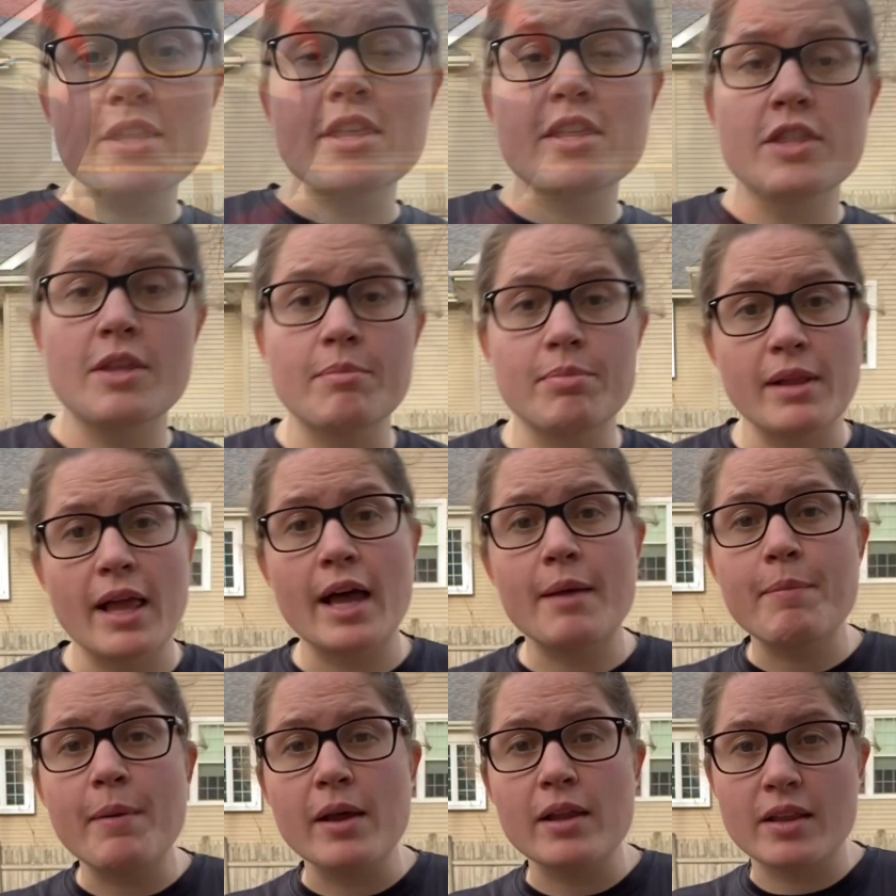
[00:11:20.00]
the black
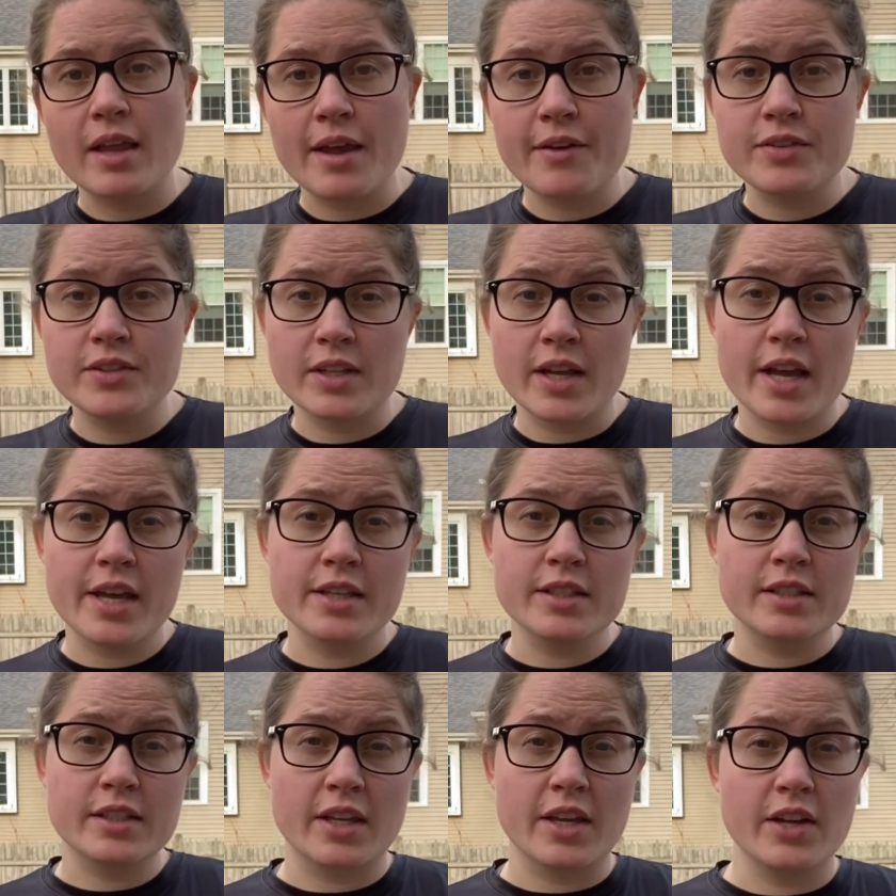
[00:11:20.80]
belt lifestyle
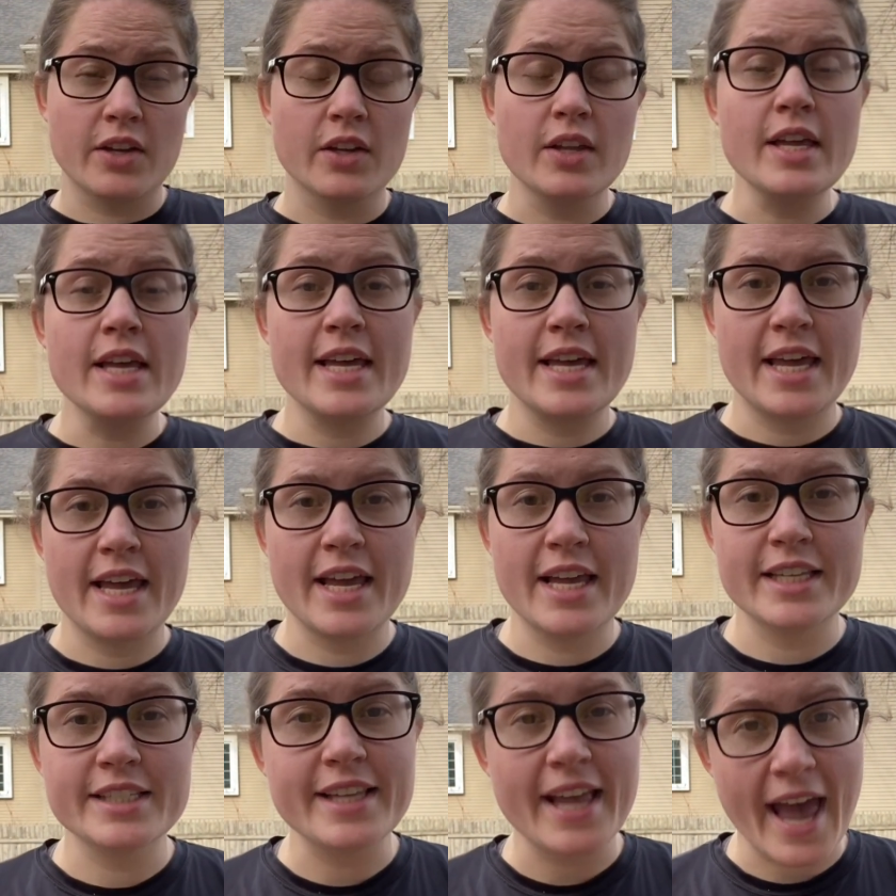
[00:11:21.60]
skill
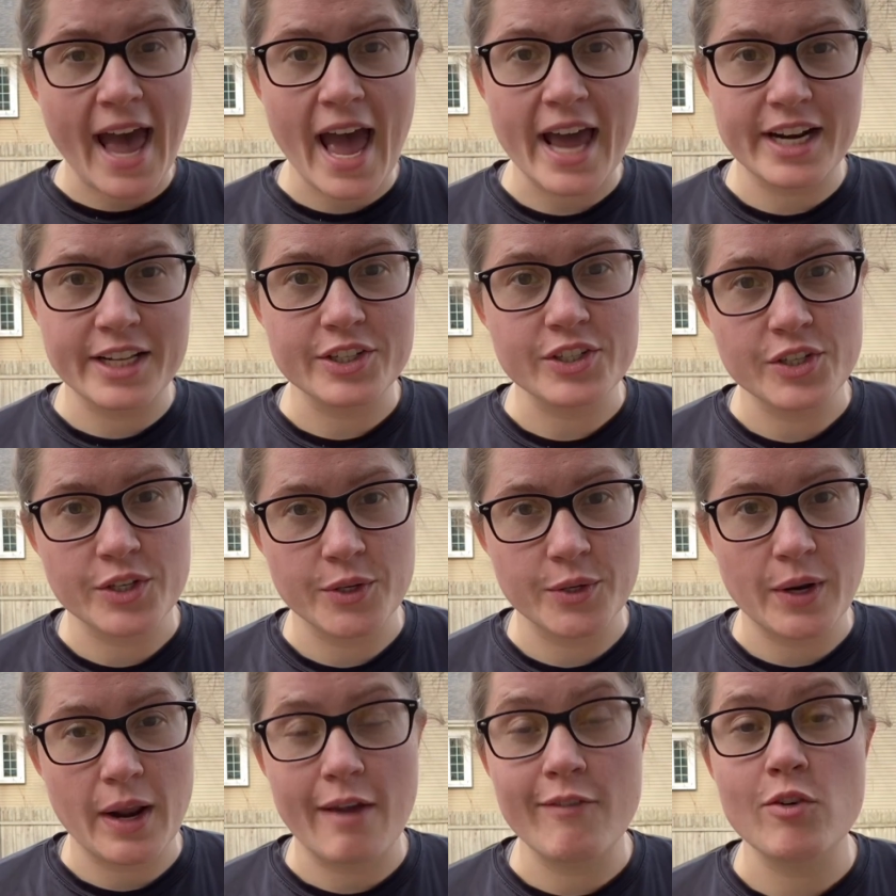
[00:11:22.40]
is attitude.
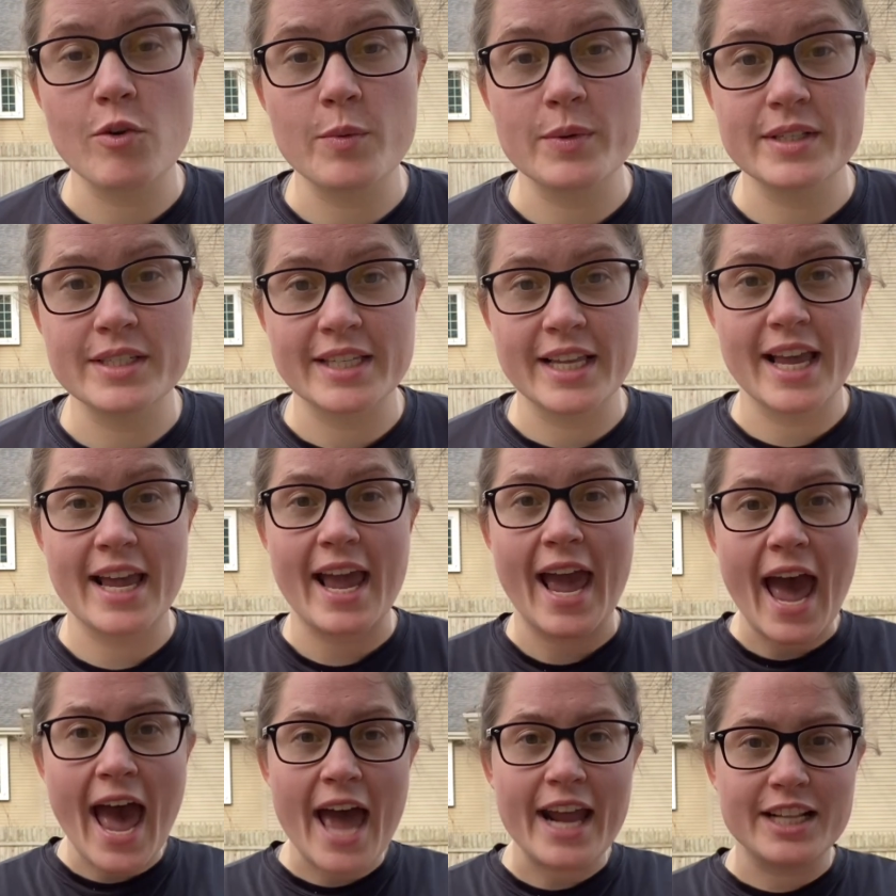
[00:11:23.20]
Everyone say
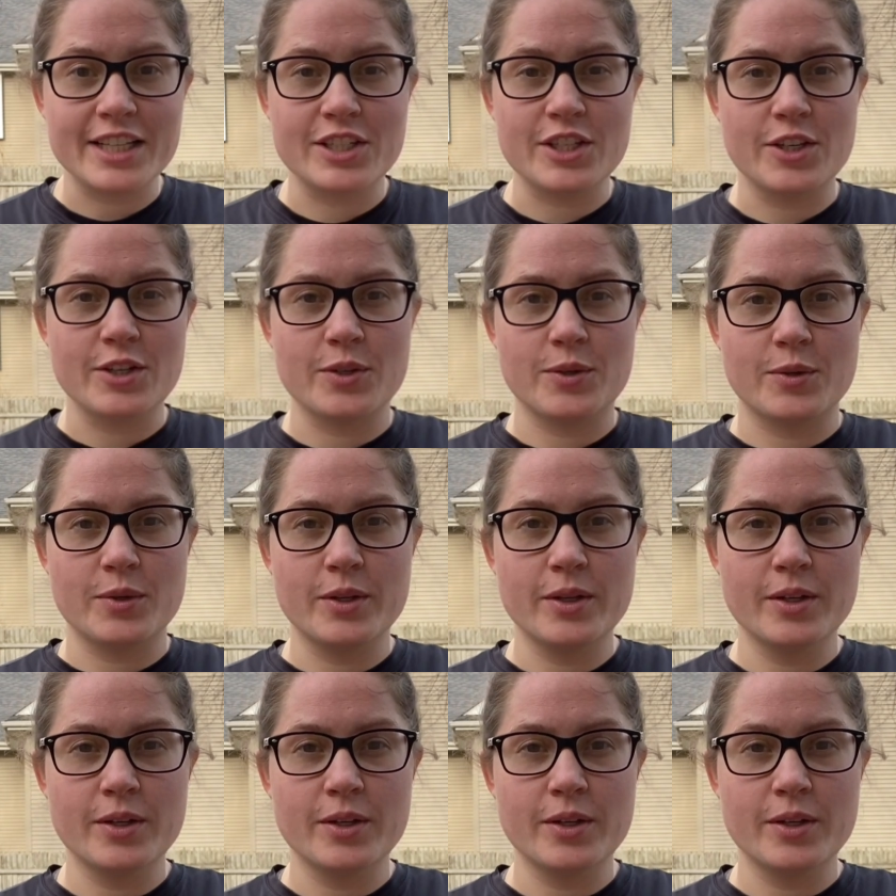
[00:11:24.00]
attitude.